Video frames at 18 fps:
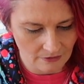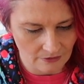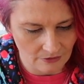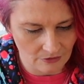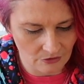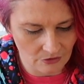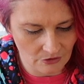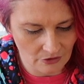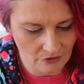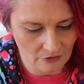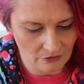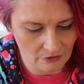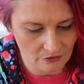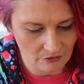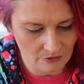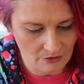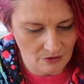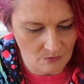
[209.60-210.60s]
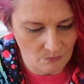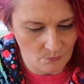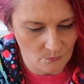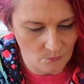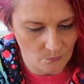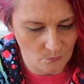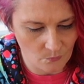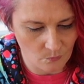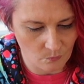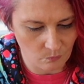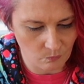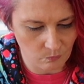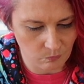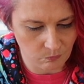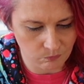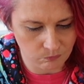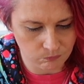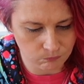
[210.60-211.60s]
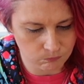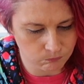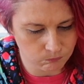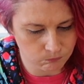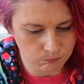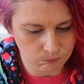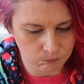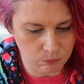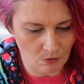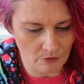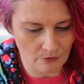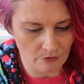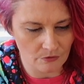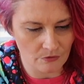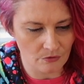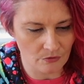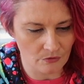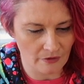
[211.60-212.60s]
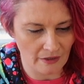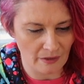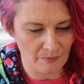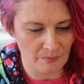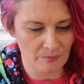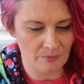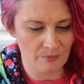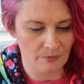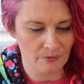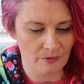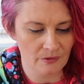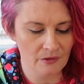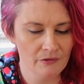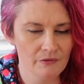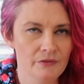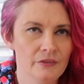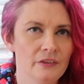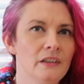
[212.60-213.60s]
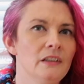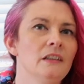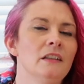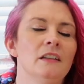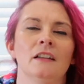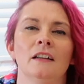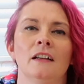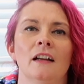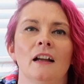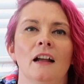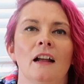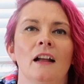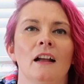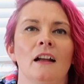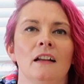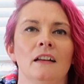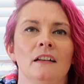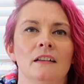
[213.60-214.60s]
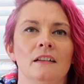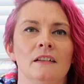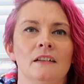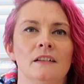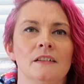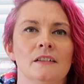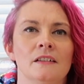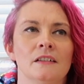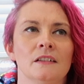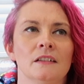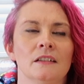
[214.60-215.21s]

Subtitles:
You know what you're capable of. And